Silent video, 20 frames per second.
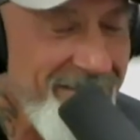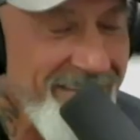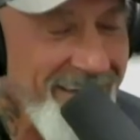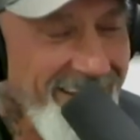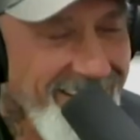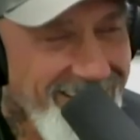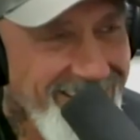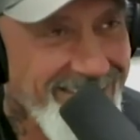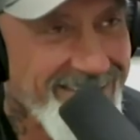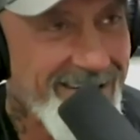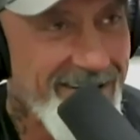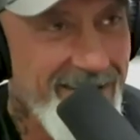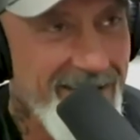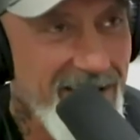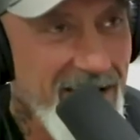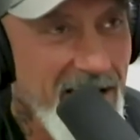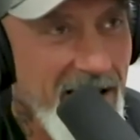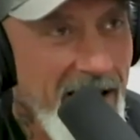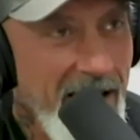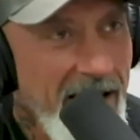he's not a
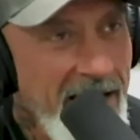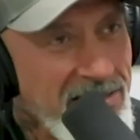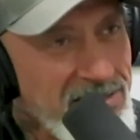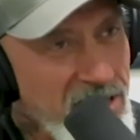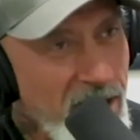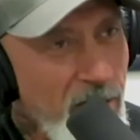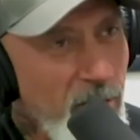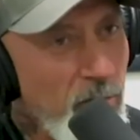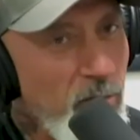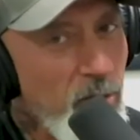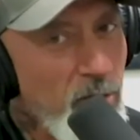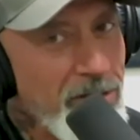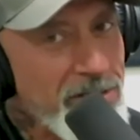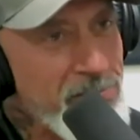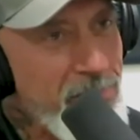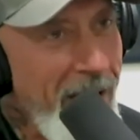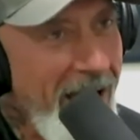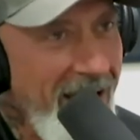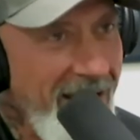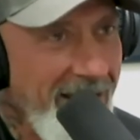bitch. He's I mean, gonna ruin his
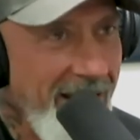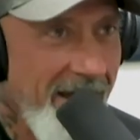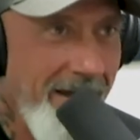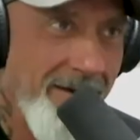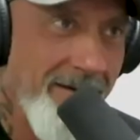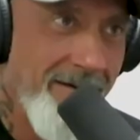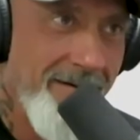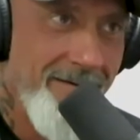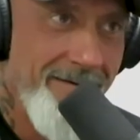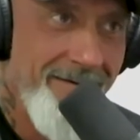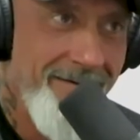payday. Well,